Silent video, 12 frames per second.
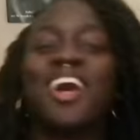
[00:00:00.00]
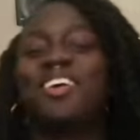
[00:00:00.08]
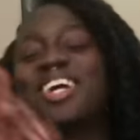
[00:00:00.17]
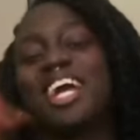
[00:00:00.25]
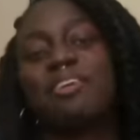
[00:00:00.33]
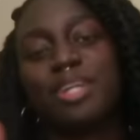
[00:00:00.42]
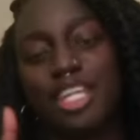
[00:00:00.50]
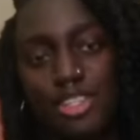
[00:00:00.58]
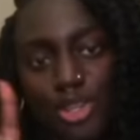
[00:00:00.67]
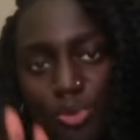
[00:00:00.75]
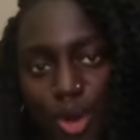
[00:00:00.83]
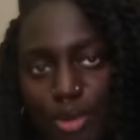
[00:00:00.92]
Okay, I'm gonna
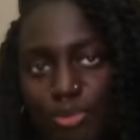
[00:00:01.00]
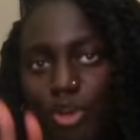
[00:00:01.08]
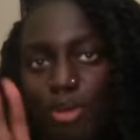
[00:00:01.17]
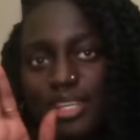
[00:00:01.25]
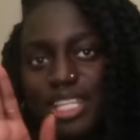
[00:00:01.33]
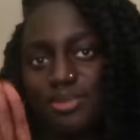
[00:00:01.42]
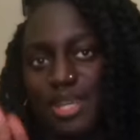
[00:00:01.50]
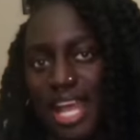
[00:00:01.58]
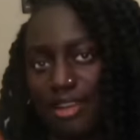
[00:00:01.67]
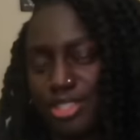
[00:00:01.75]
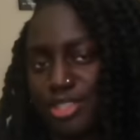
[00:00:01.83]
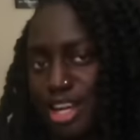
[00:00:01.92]
do one more because we
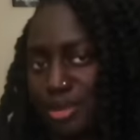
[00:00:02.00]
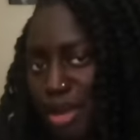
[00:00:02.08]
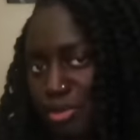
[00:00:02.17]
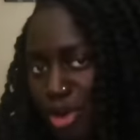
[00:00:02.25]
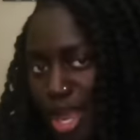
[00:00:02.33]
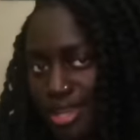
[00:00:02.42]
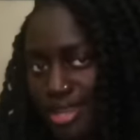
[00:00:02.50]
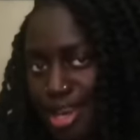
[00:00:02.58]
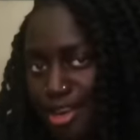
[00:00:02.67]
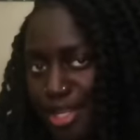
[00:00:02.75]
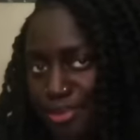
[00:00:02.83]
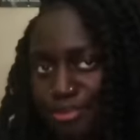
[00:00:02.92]
have to talk about Mariah
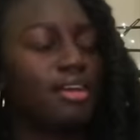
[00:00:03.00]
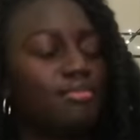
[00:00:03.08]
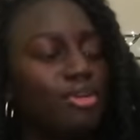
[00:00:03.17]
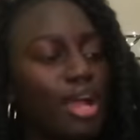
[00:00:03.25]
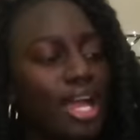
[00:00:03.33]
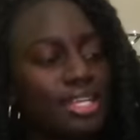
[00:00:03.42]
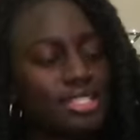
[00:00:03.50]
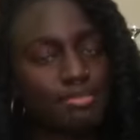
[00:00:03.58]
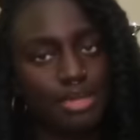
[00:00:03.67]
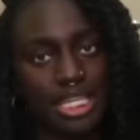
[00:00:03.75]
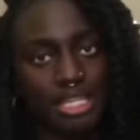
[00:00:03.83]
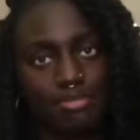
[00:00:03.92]
Carey. Mariah's
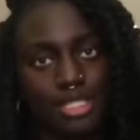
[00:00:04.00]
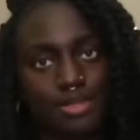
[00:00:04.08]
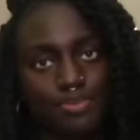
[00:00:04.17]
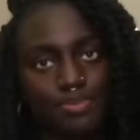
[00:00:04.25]
memes,